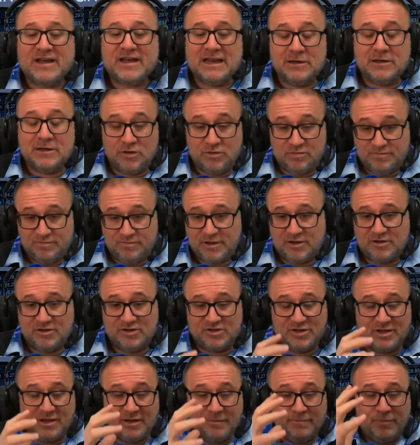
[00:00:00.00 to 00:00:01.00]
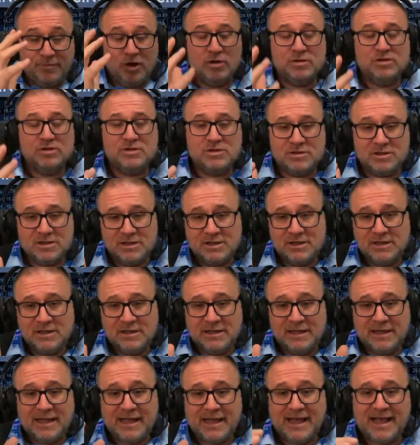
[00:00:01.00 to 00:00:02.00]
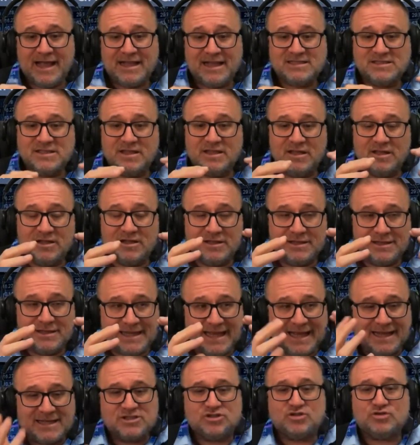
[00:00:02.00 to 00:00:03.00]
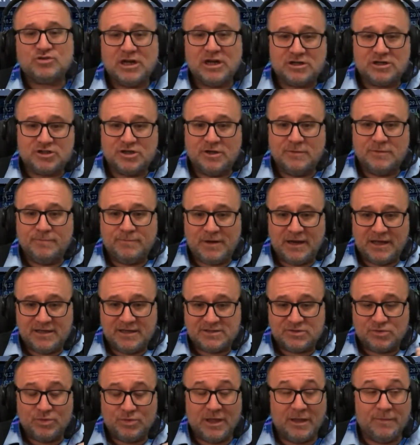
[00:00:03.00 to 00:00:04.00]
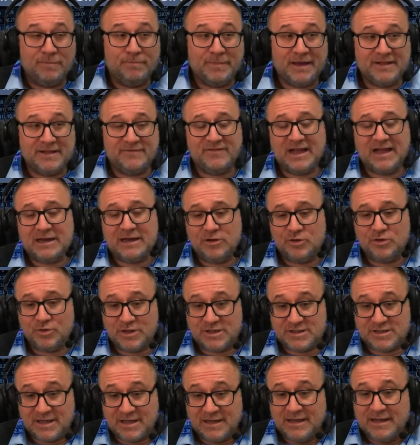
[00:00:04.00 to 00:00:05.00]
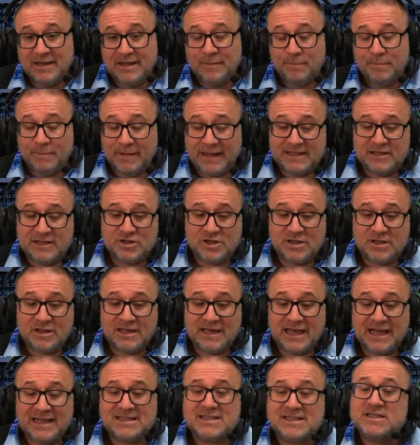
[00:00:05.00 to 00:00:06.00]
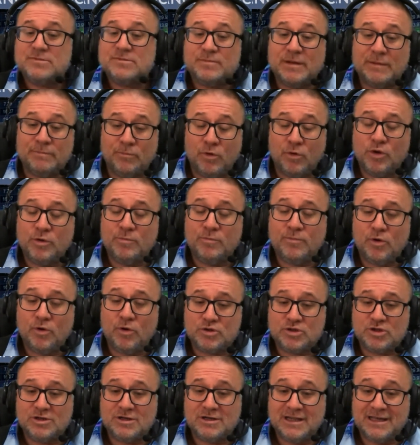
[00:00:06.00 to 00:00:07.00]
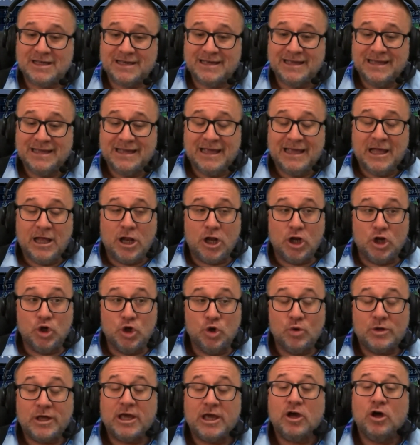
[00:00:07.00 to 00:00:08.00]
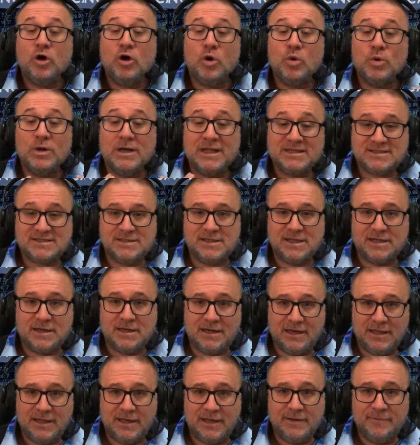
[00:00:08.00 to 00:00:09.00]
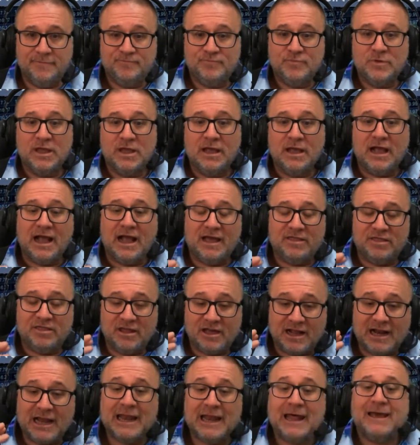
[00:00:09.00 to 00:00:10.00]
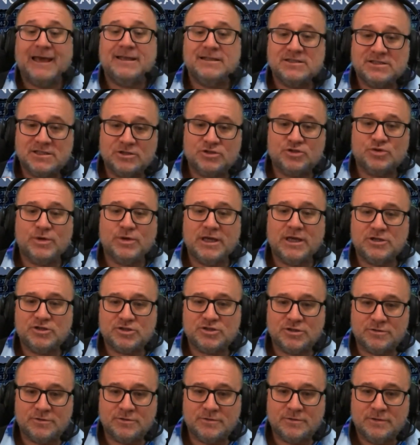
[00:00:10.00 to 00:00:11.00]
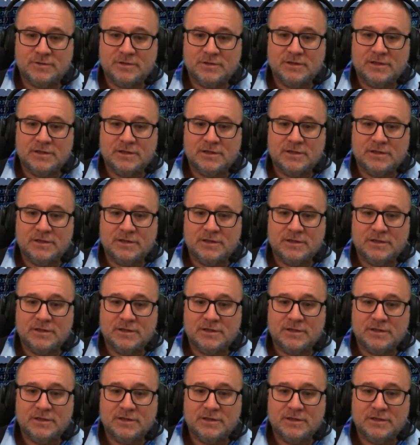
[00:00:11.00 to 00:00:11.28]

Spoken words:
value because the bond has the tax structure in place where embed value is managing the assets, but more importantly, looking holistically at the client situation